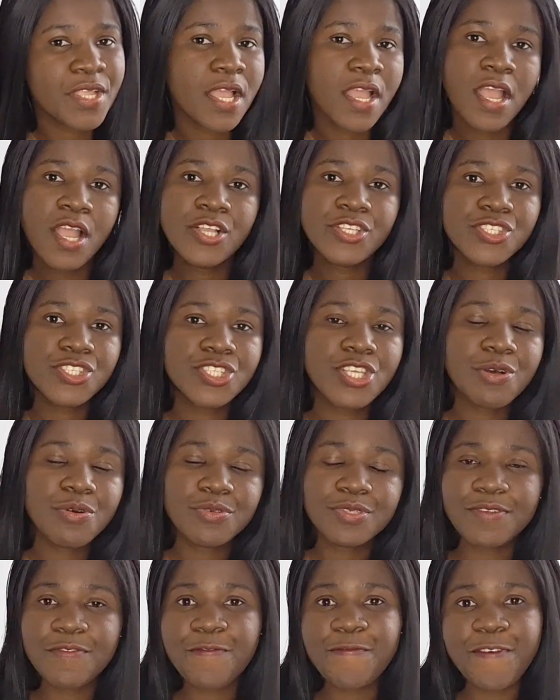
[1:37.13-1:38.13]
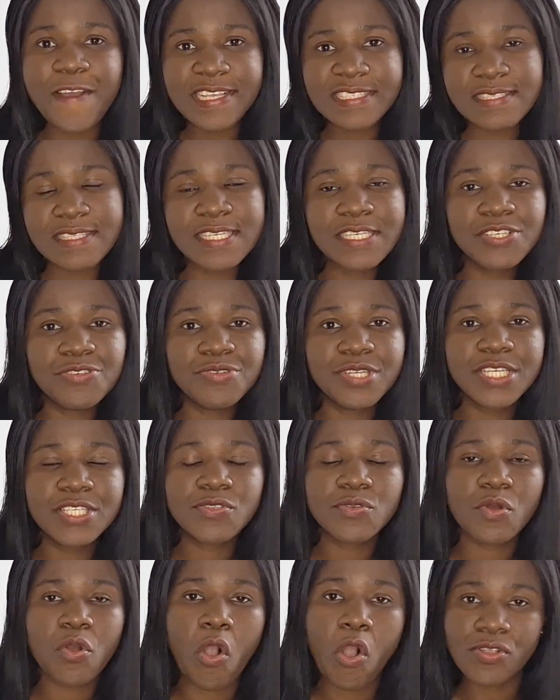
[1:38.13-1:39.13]
So the first thing you need to
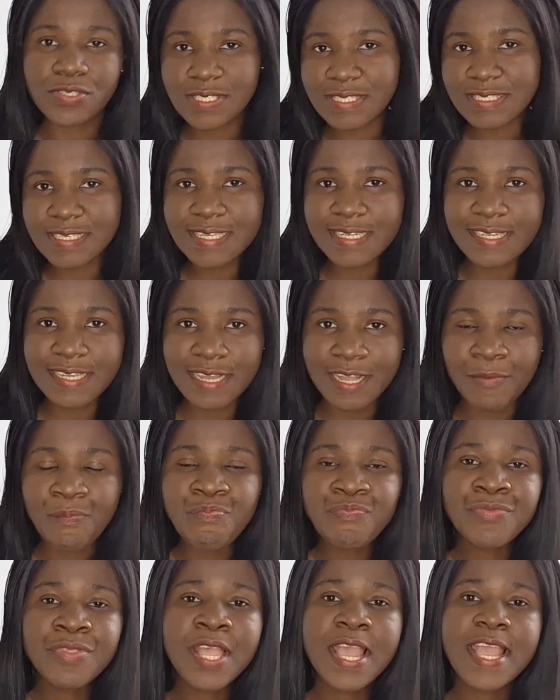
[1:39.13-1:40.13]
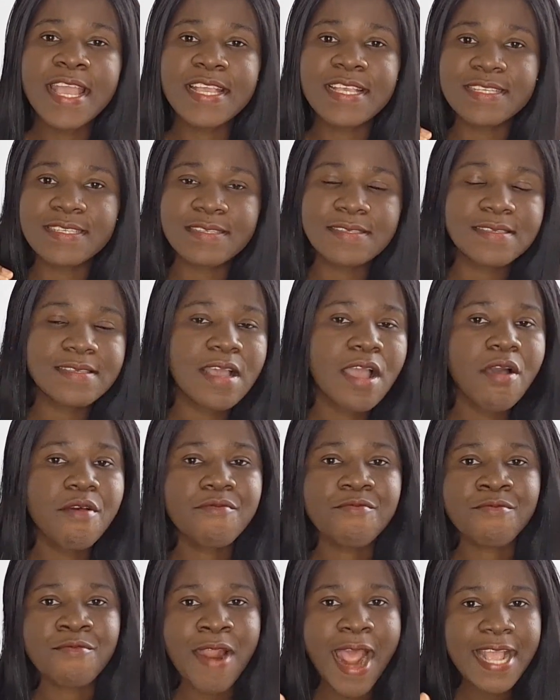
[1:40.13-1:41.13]
consider is
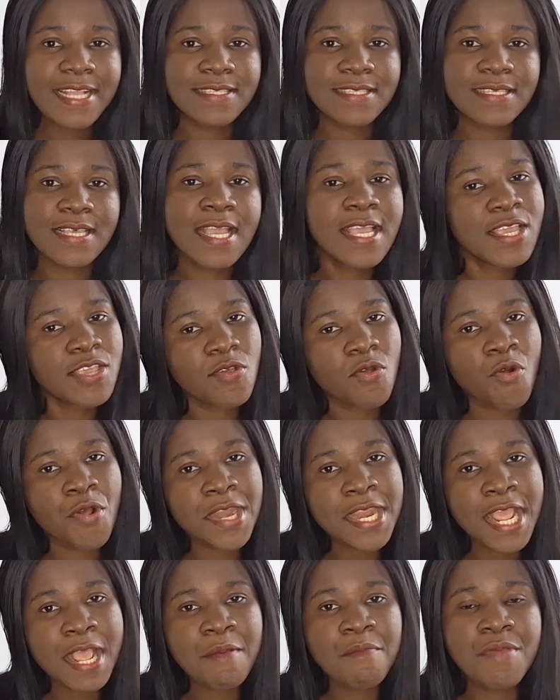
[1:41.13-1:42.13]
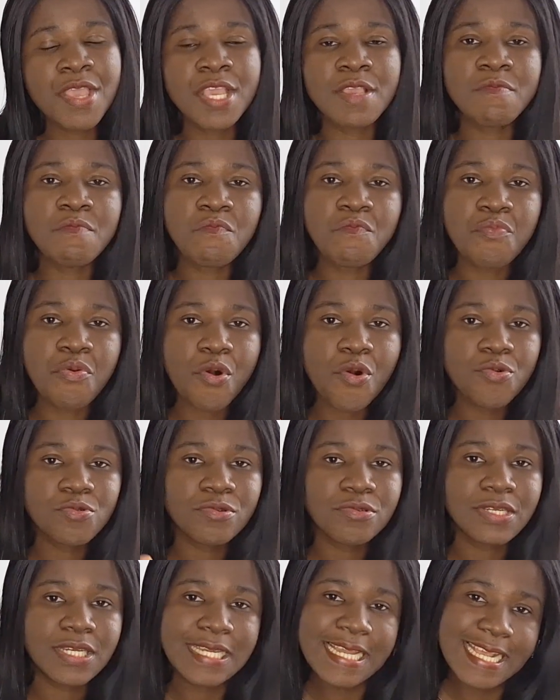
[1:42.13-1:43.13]
writing your name in bold
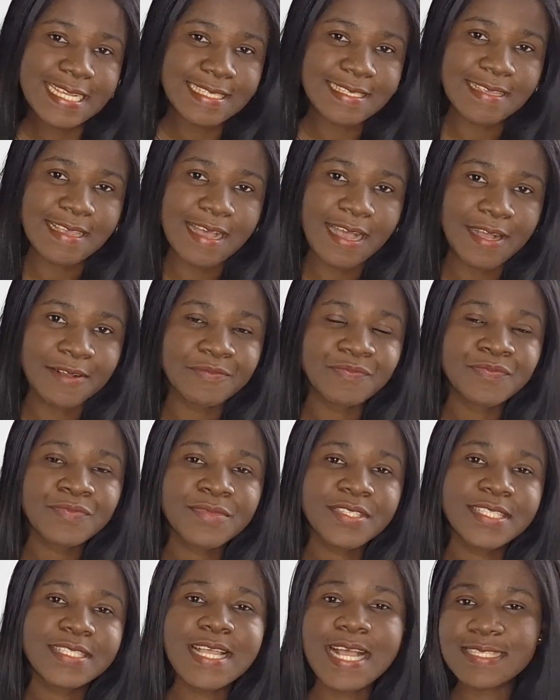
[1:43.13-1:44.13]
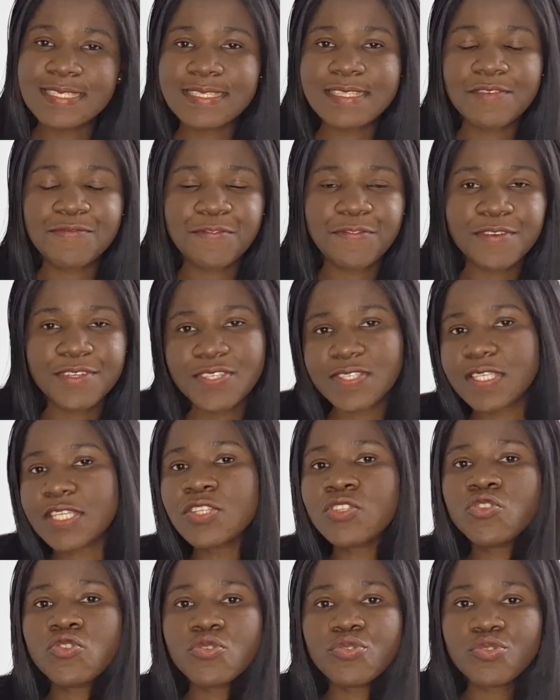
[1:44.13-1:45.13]
letter. That's the first thing
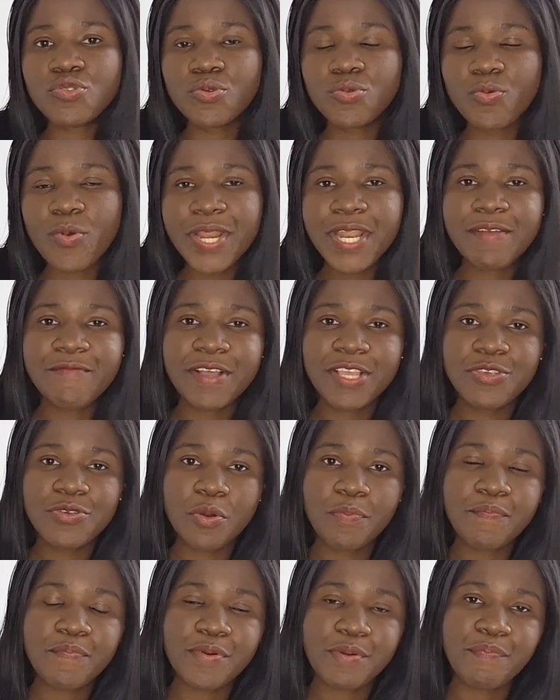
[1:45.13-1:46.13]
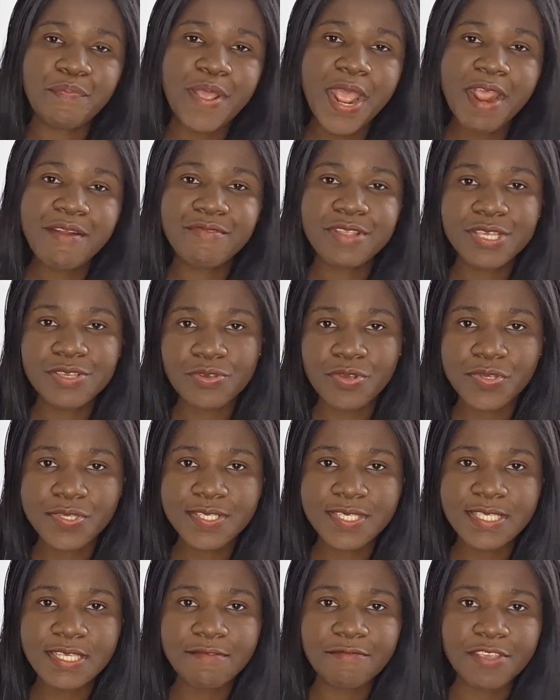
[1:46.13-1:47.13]
to do whenever you're preparing your
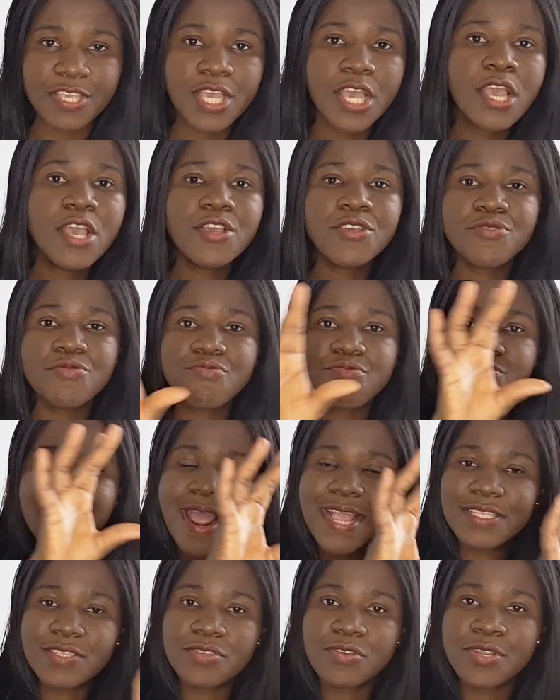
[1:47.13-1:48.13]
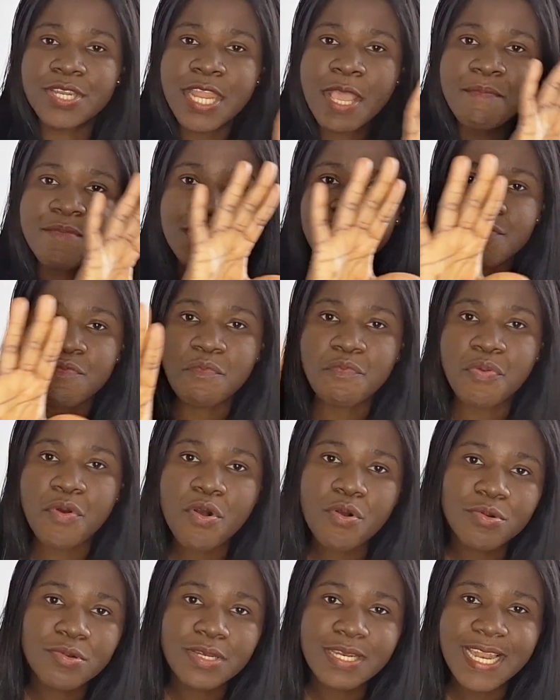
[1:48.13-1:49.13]
CV. You write your name in
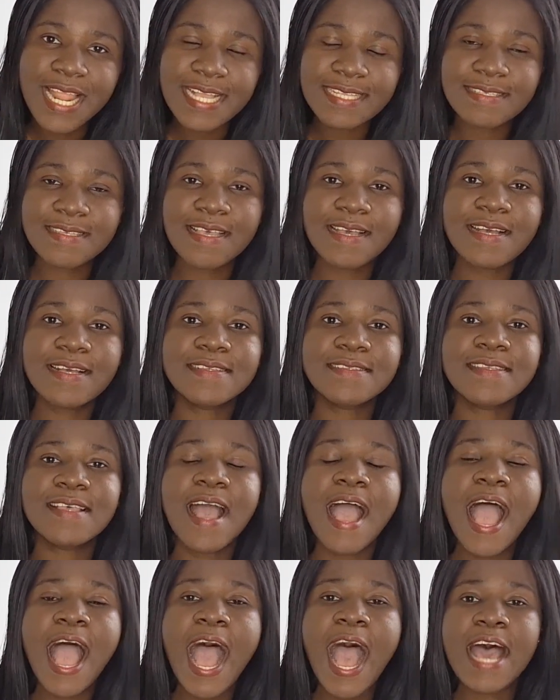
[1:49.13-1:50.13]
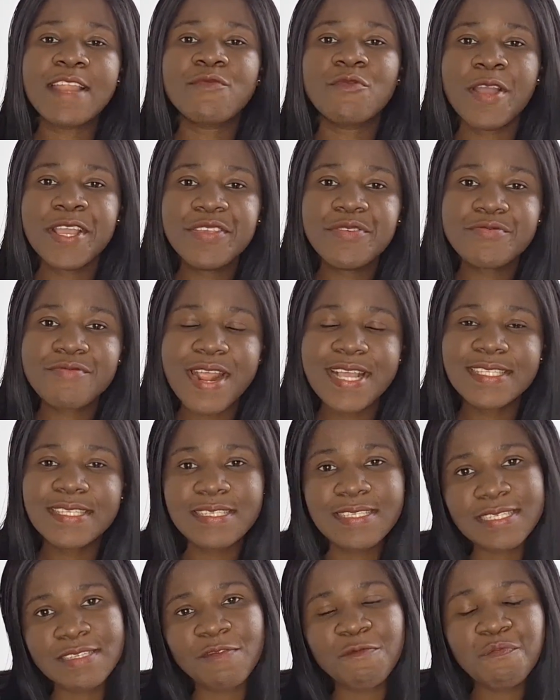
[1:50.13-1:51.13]
bold letters, and when you write it
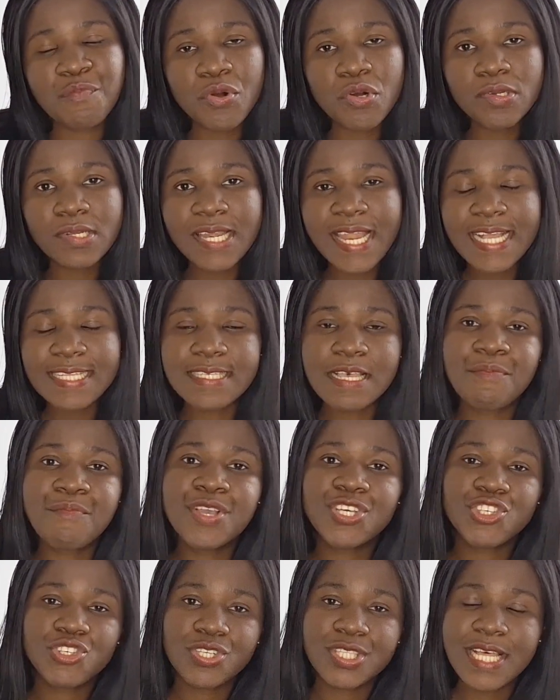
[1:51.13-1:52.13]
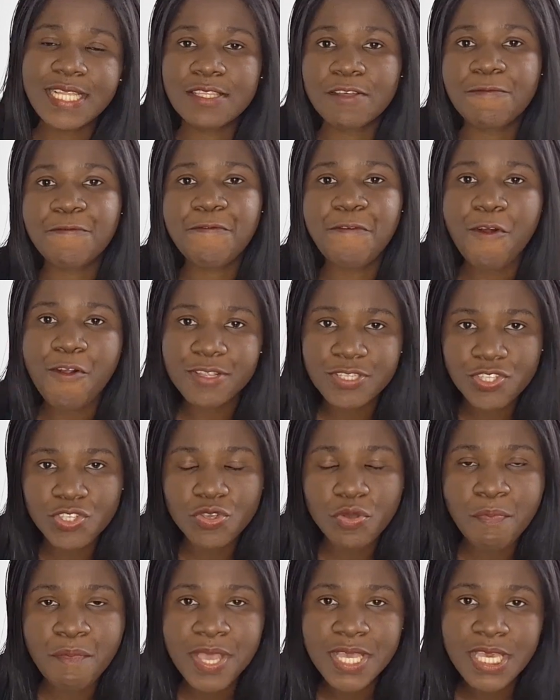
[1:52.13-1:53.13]
in bold letter, make sure that the font you're
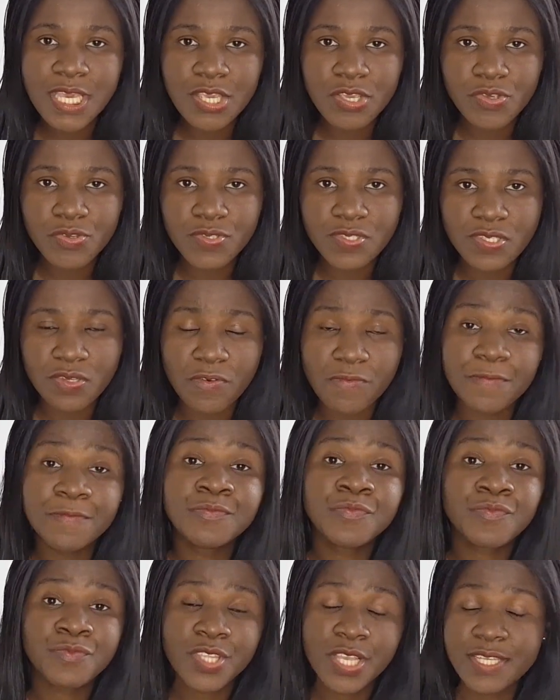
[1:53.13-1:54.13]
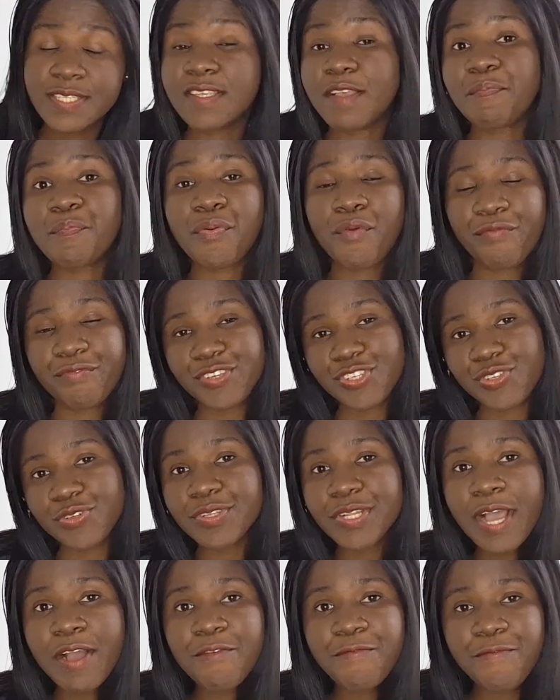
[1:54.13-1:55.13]
making use of is a
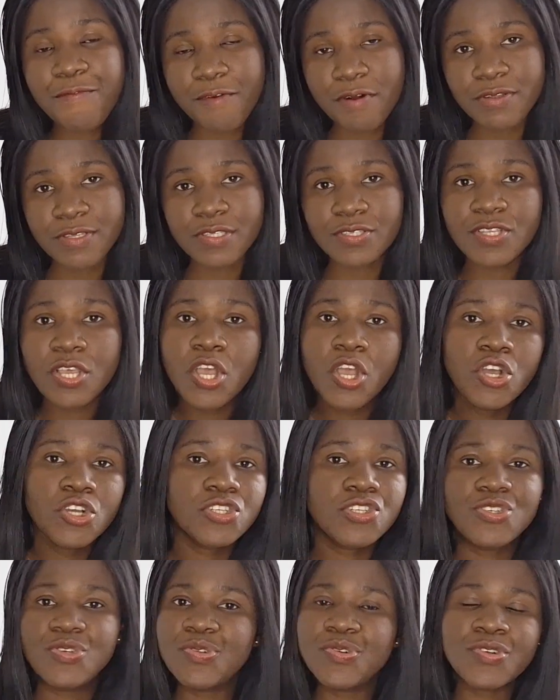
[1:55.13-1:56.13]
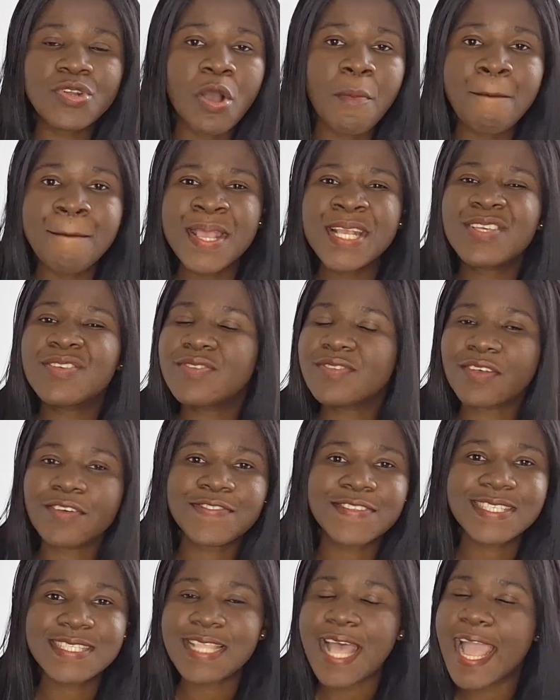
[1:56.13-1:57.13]
professional font. Do not make use of
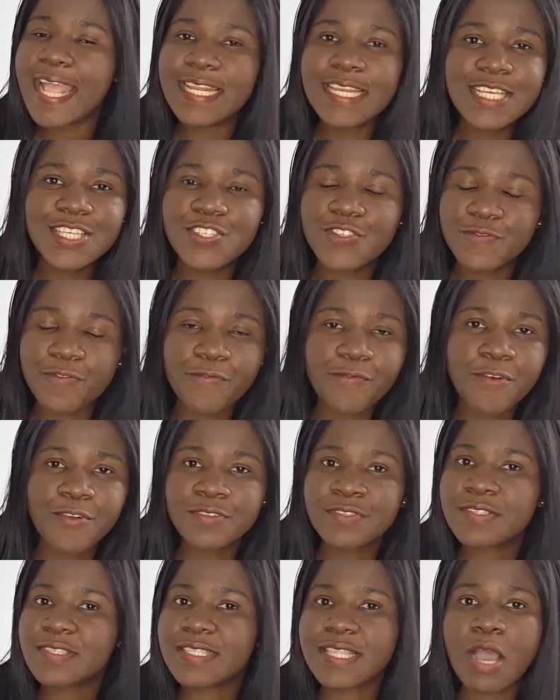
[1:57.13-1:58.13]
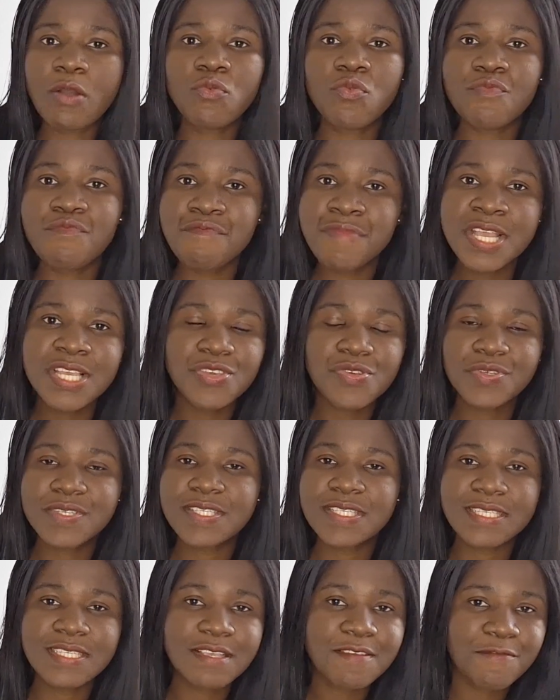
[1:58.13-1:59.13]
stylish fonts that will make your
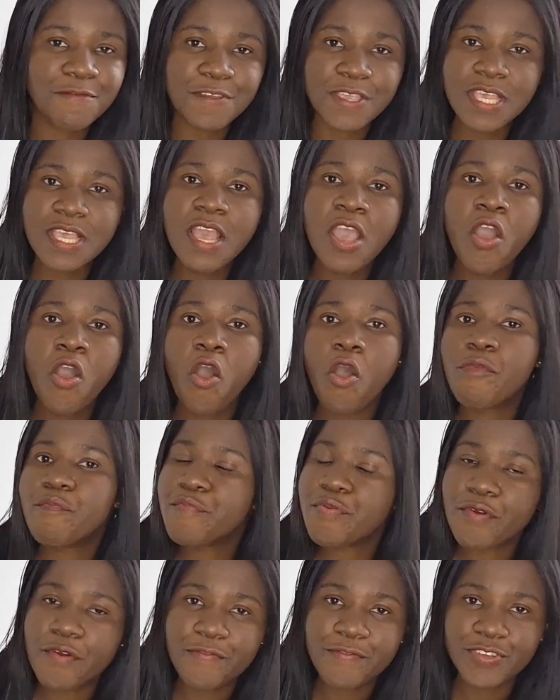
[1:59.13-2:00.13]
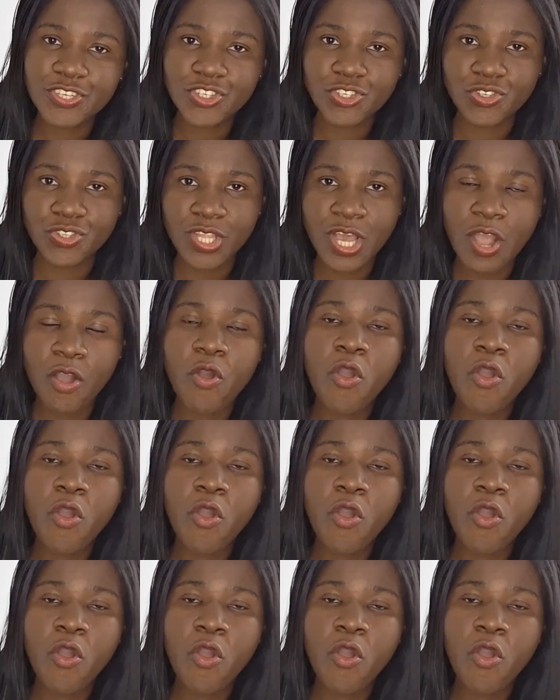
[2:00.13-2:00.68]
CV unprofessional.